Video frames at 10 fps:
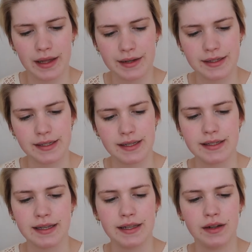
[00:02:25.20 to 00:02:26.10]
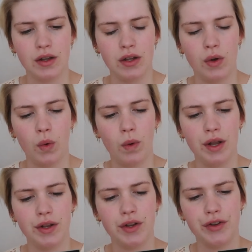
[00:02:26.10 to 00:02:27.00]
And this is in
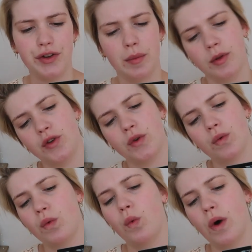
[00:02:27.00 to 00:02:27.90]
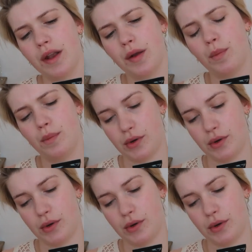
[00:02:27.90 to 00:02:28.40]
1W1